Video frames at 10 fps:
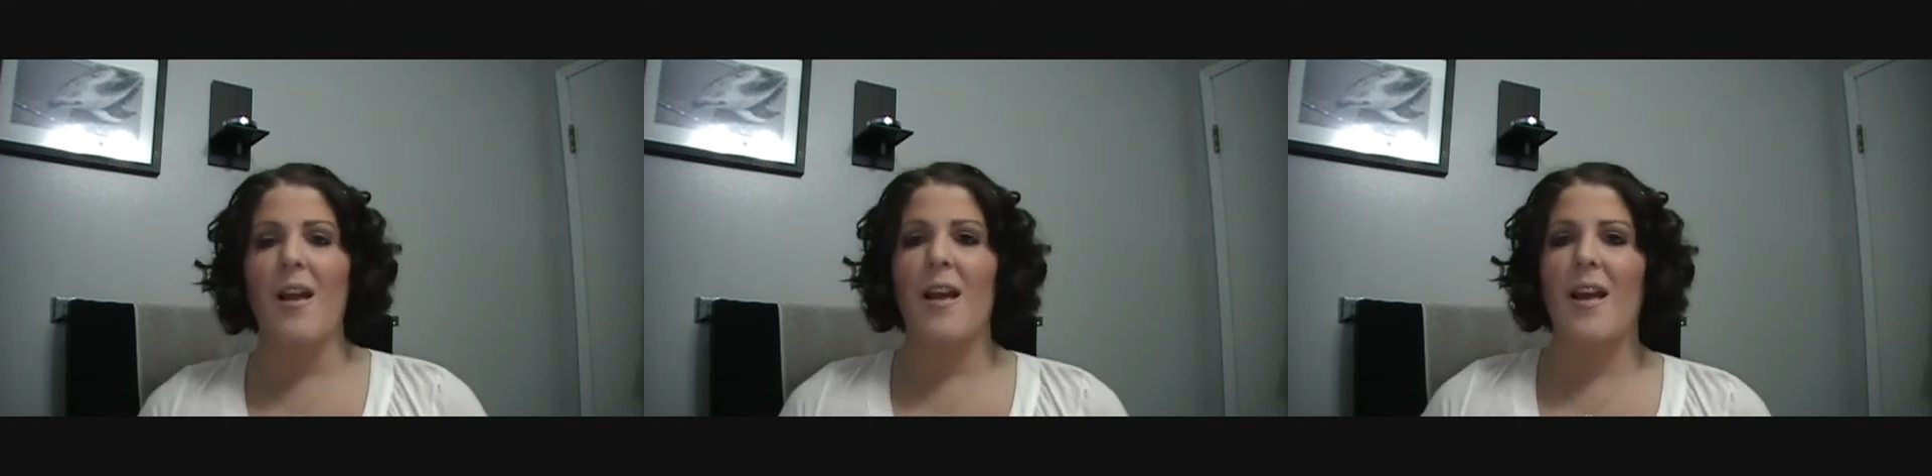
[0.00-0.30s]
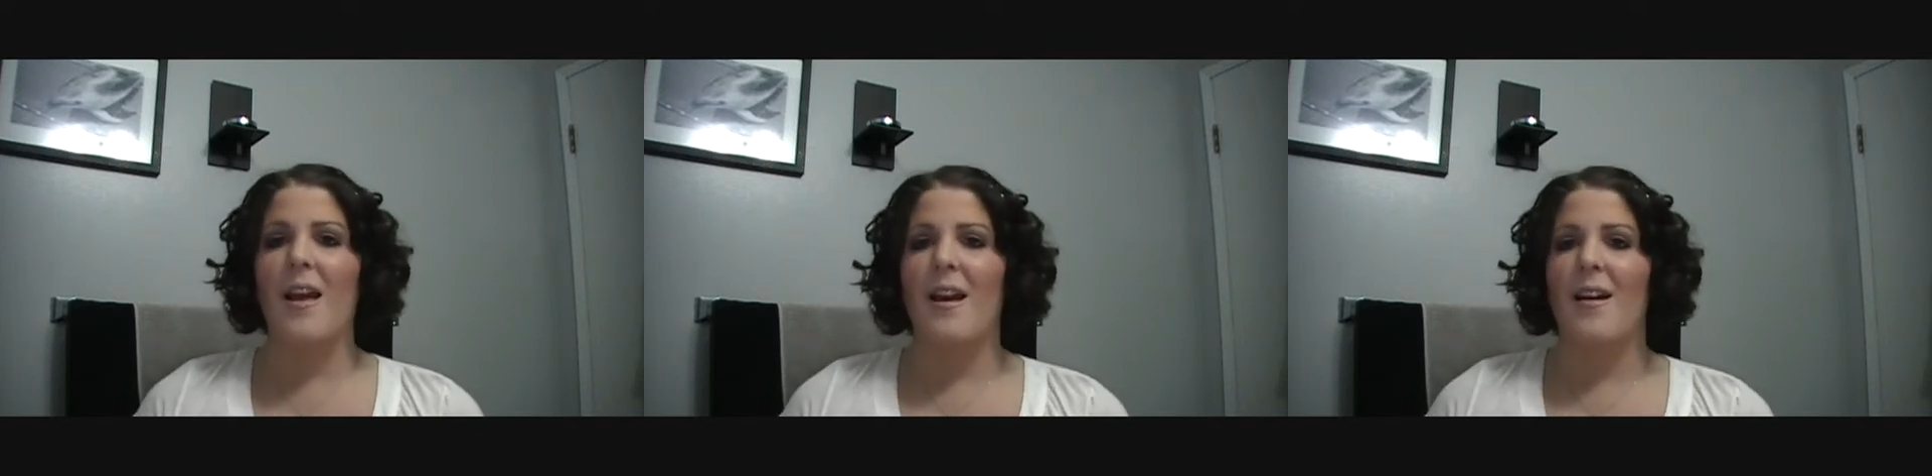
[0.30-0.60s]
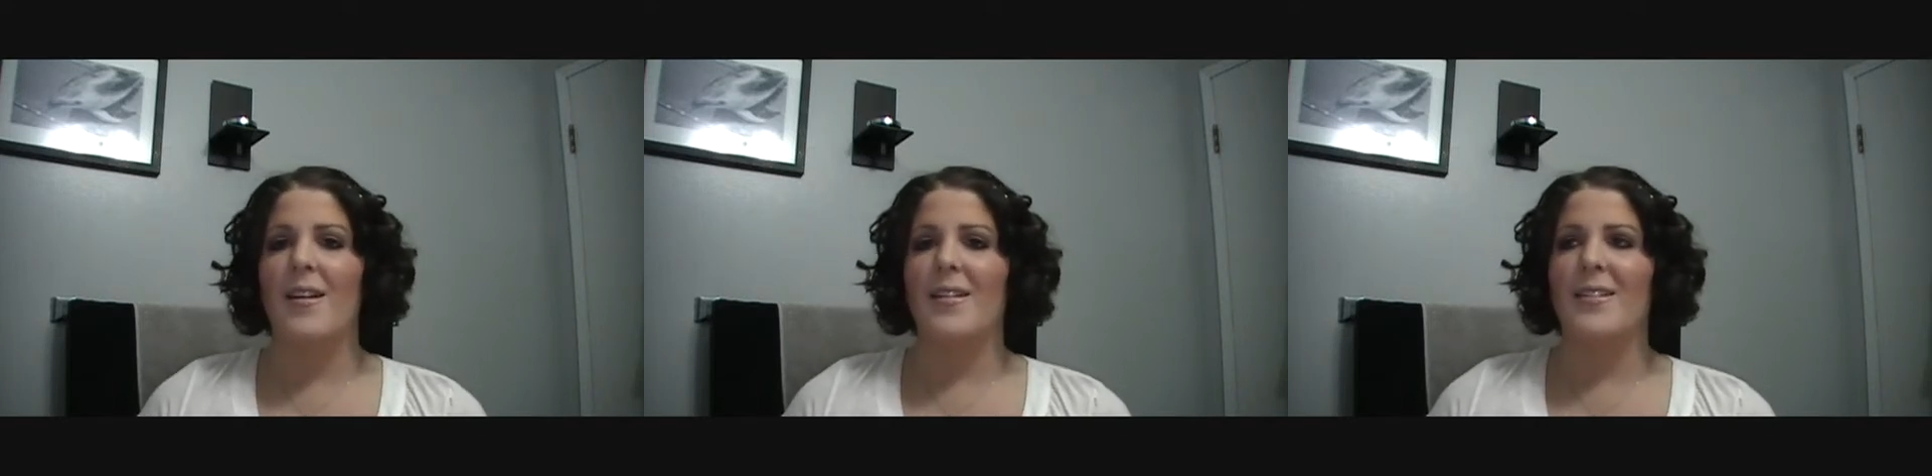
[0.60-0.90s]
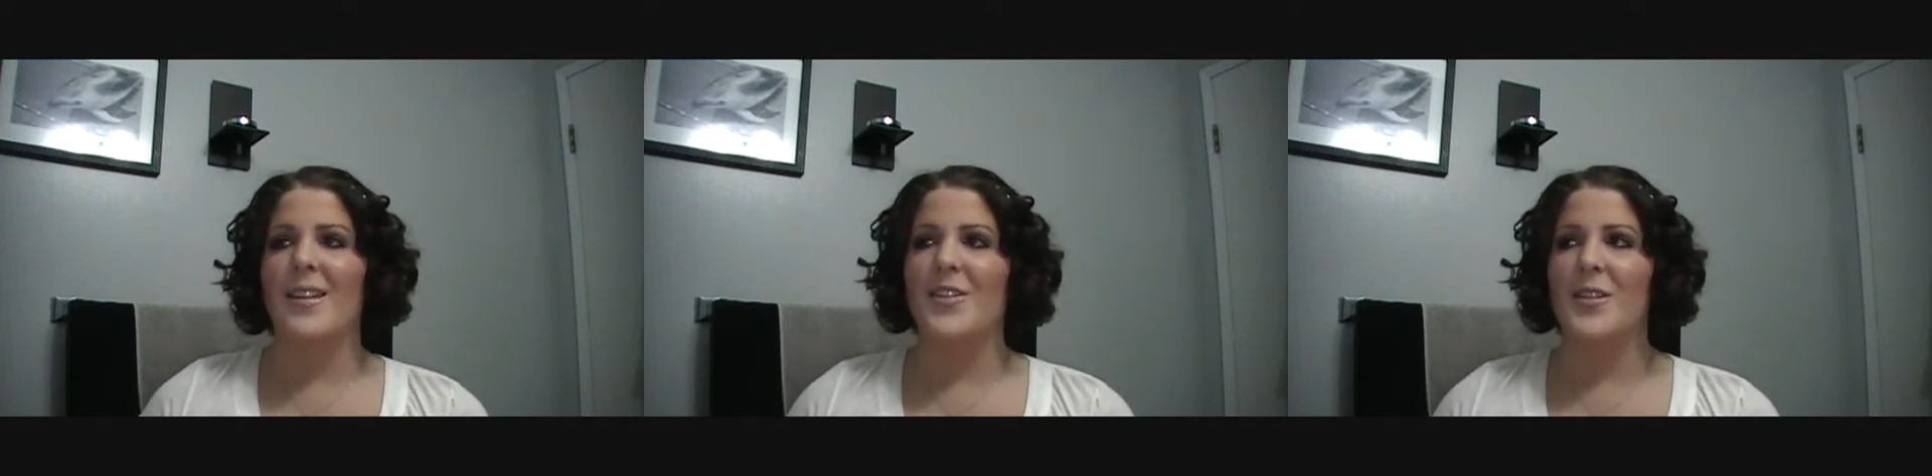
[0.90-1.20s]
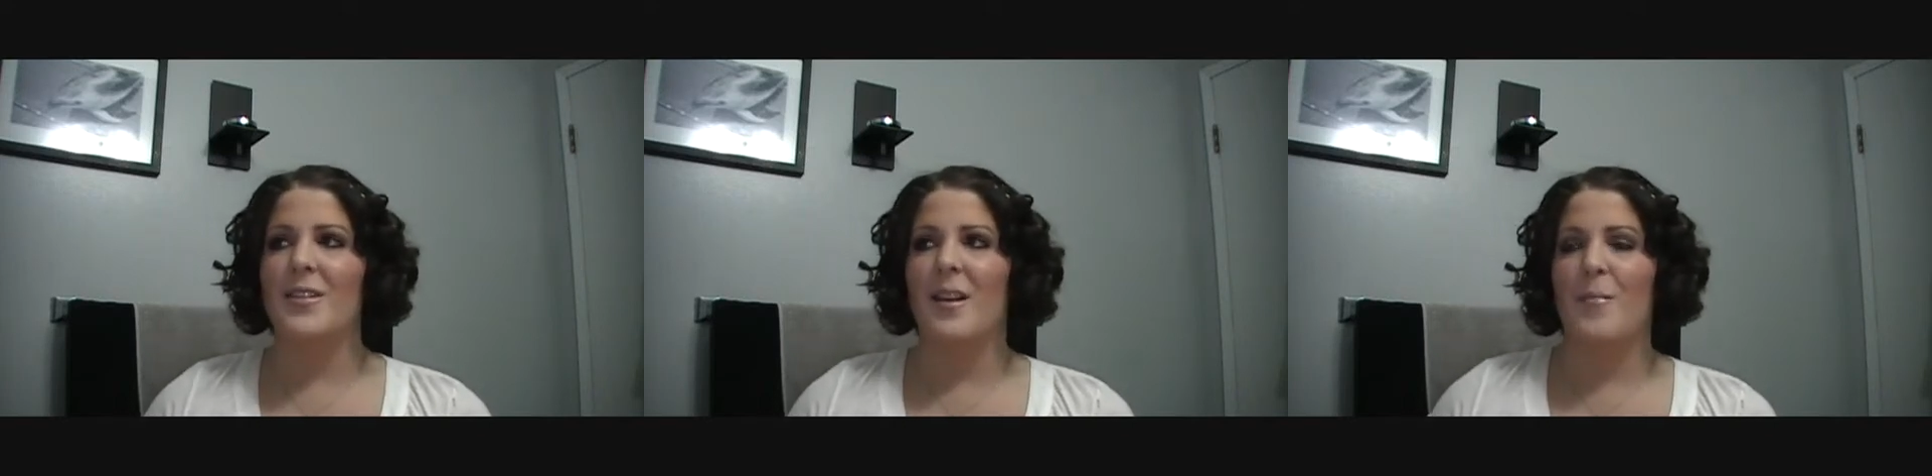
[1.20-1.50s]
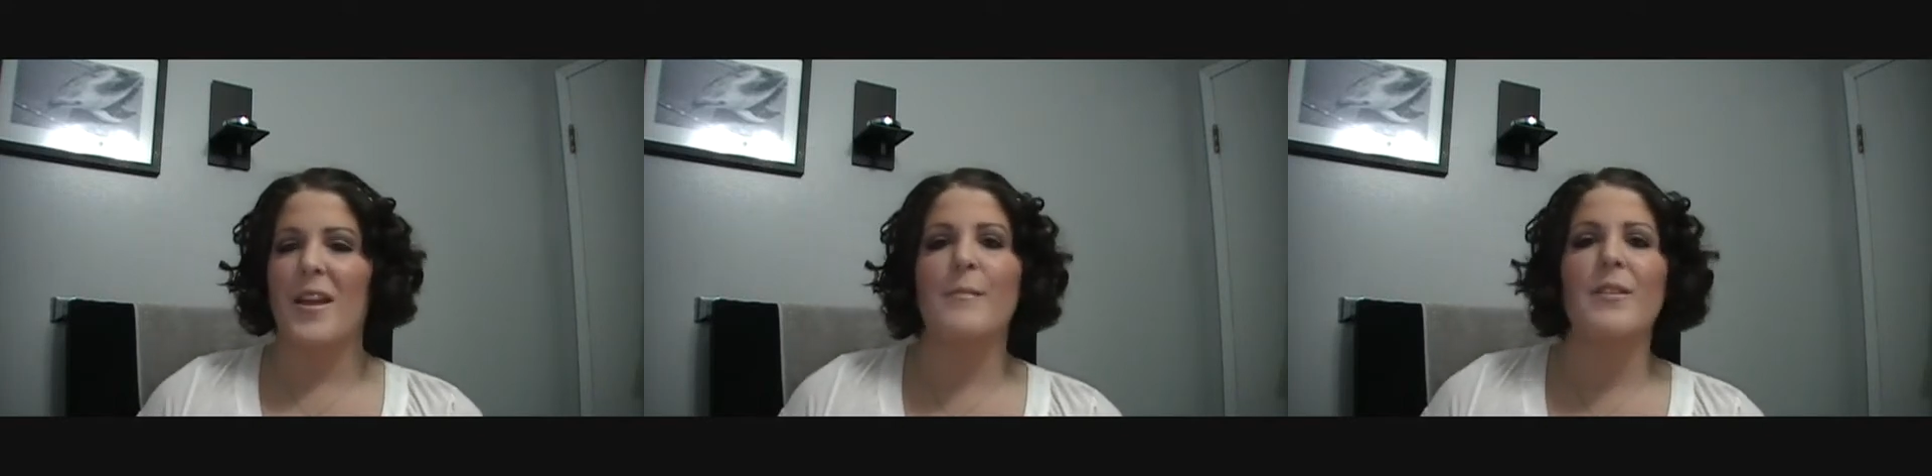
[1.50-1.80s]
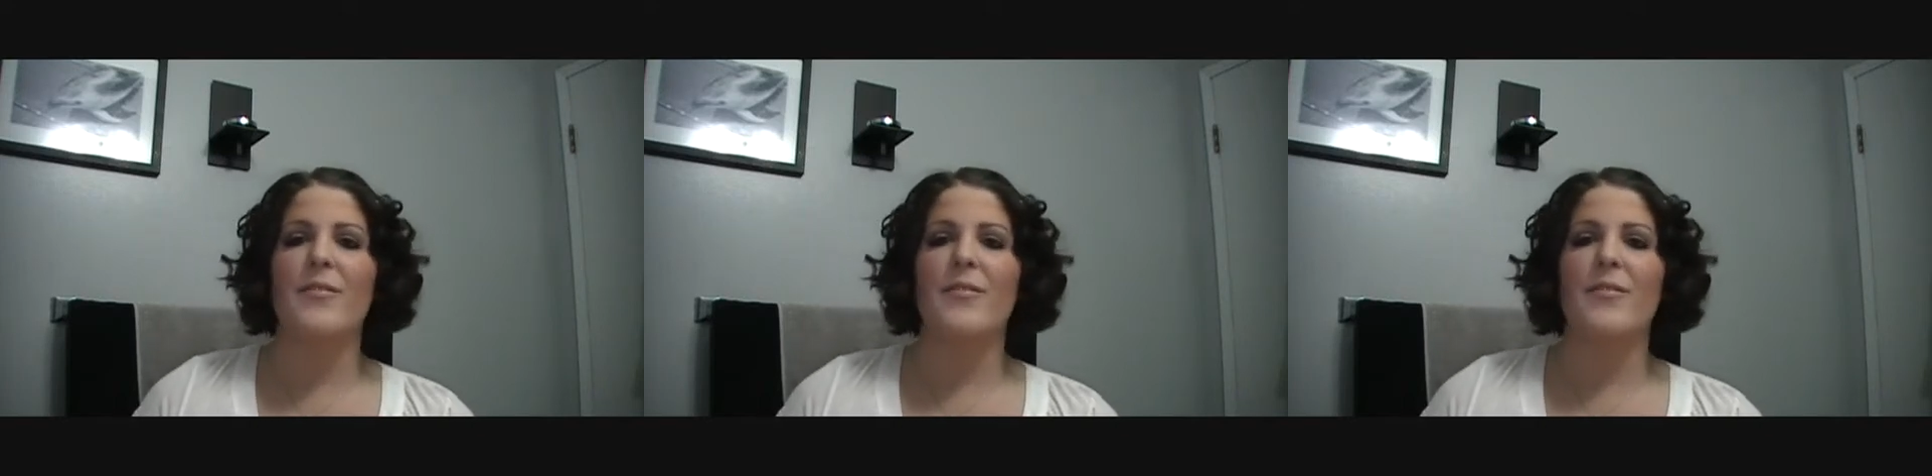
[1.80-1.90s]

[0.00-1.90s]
and it just made me